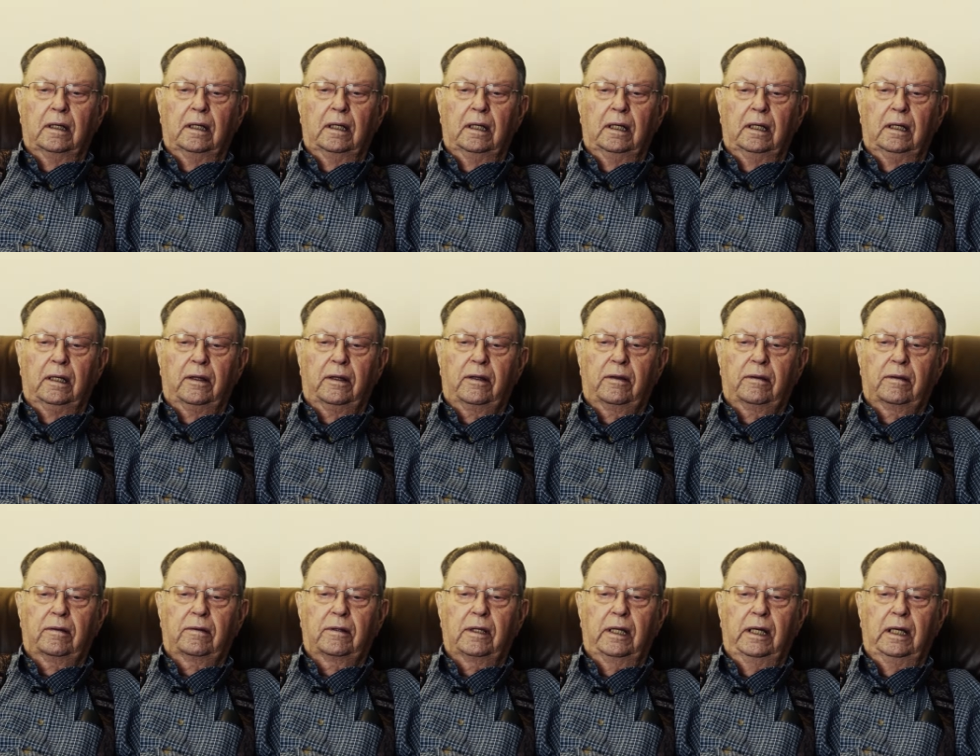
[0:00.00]

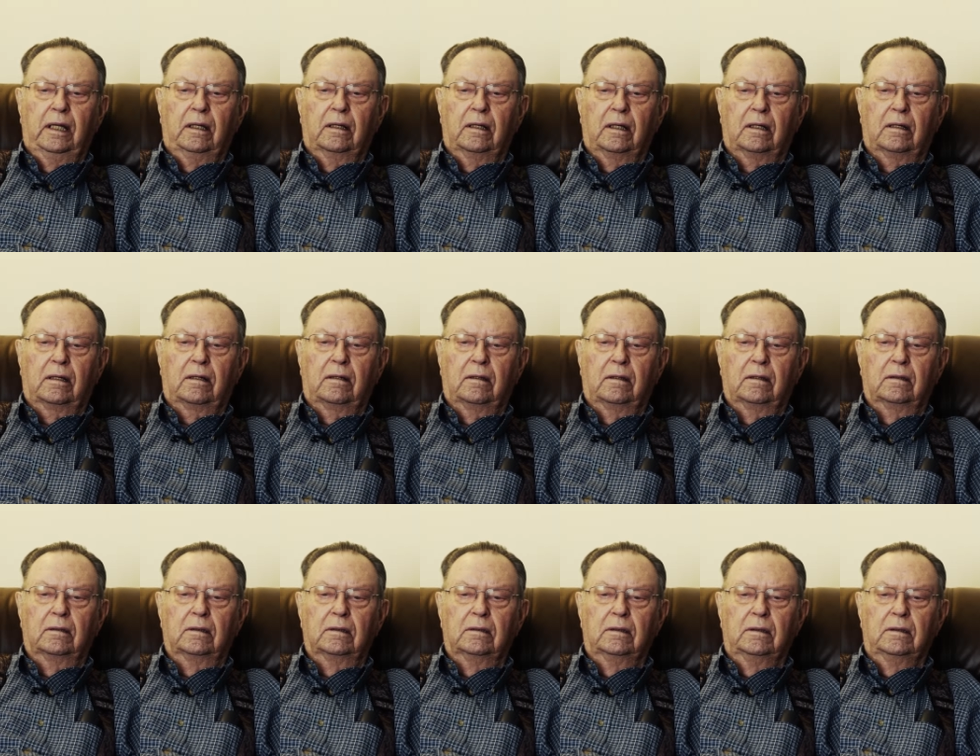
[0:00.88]
anything that
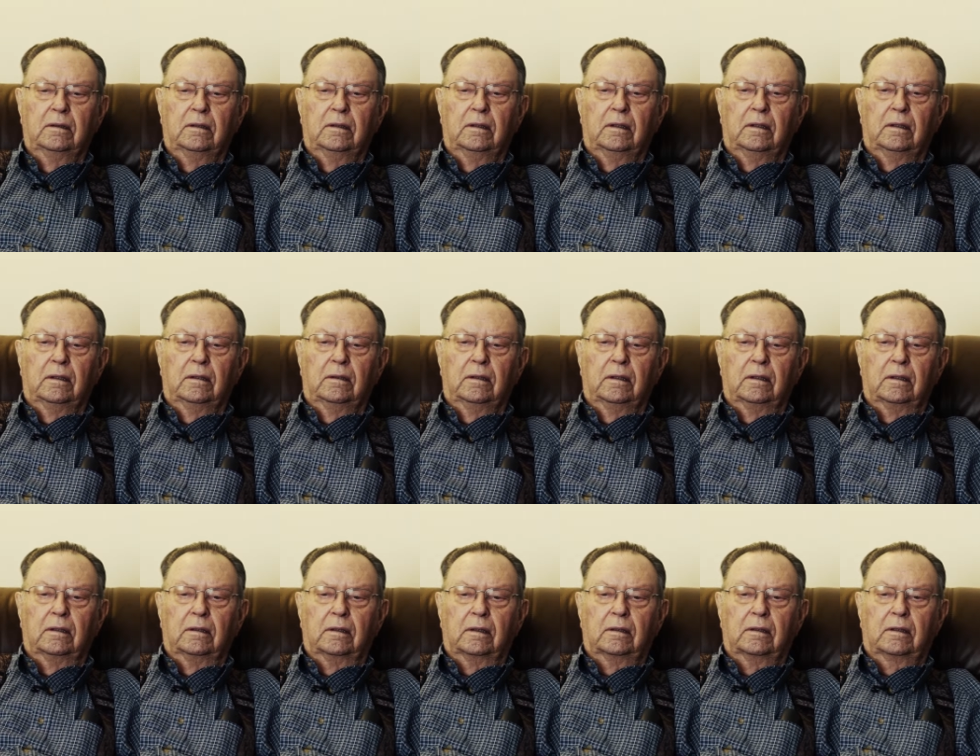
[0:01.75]
uh,
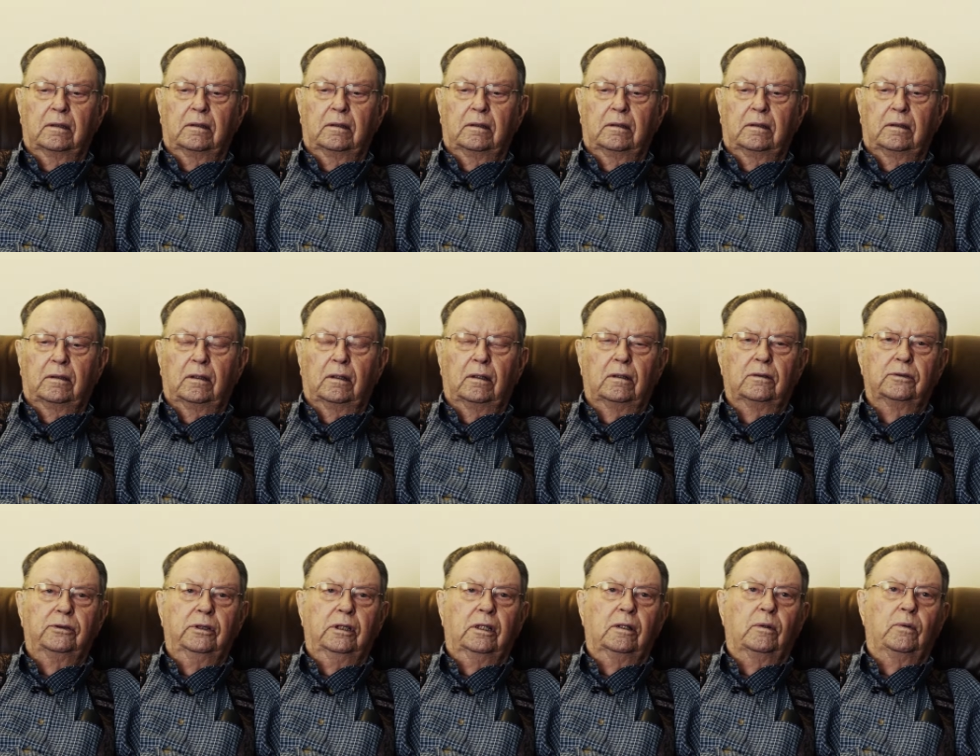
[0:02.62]
uh,
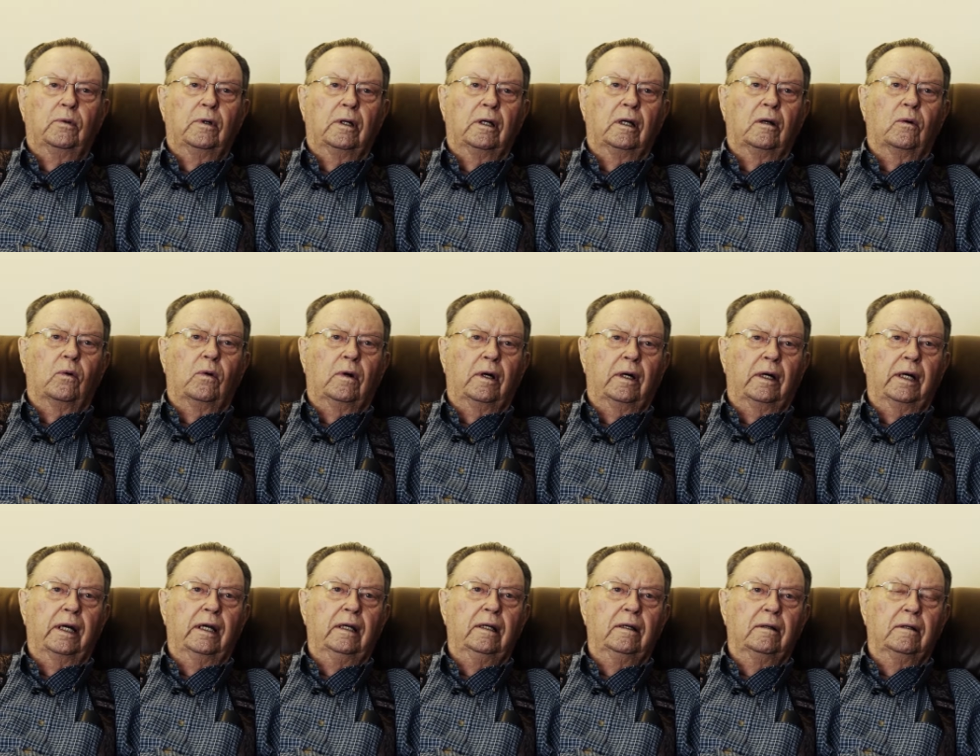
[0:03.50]
caused you to wonder
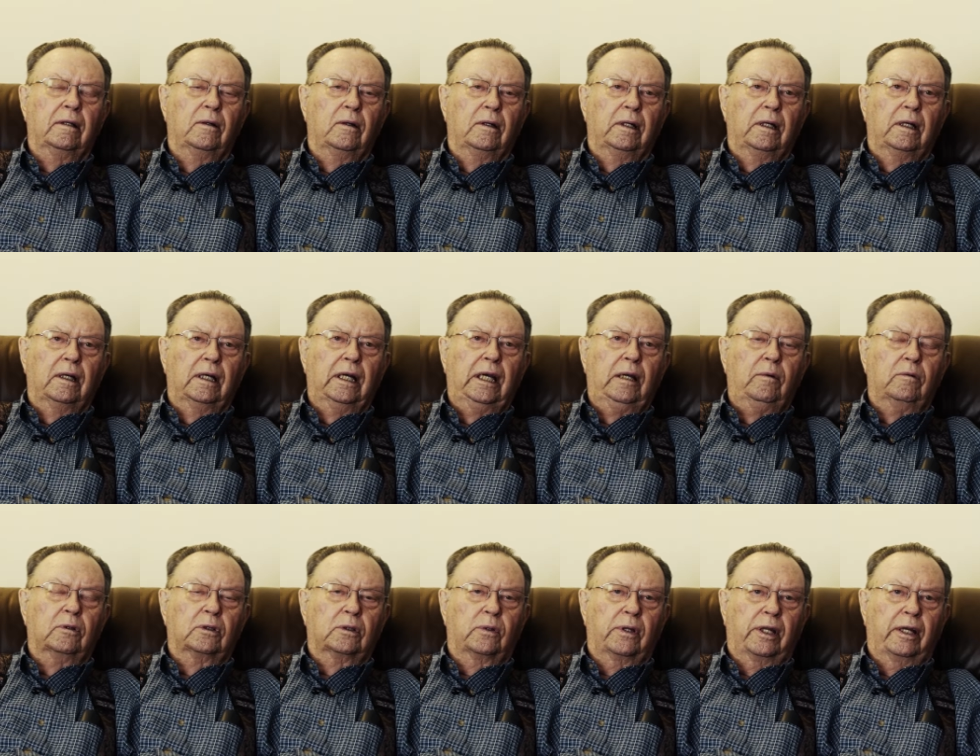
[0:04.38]
why he
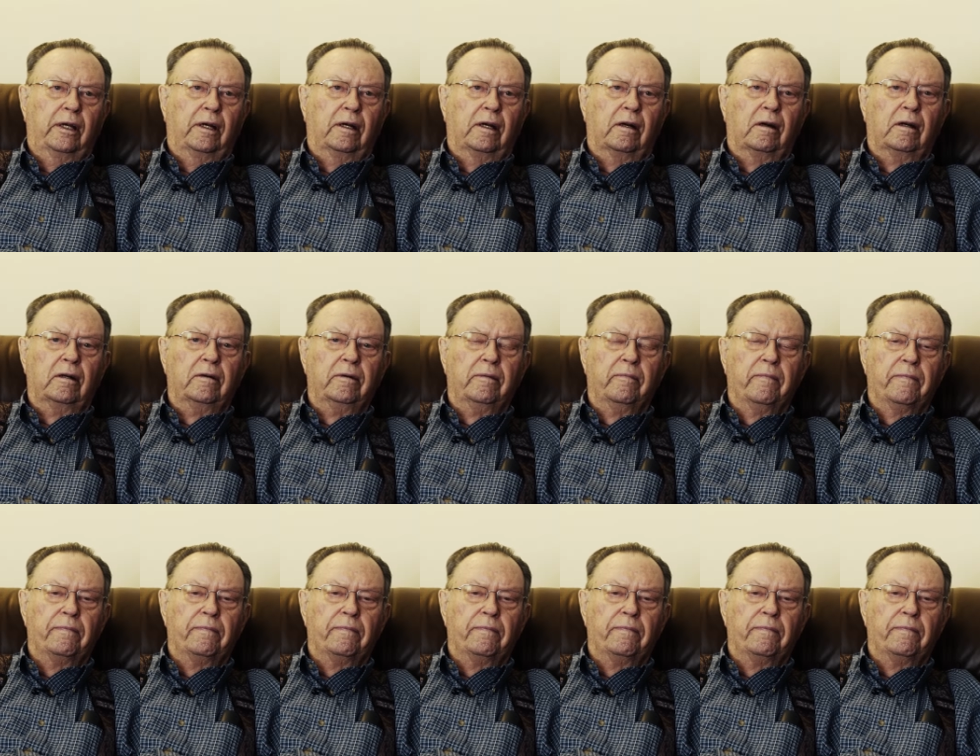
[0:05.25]
was there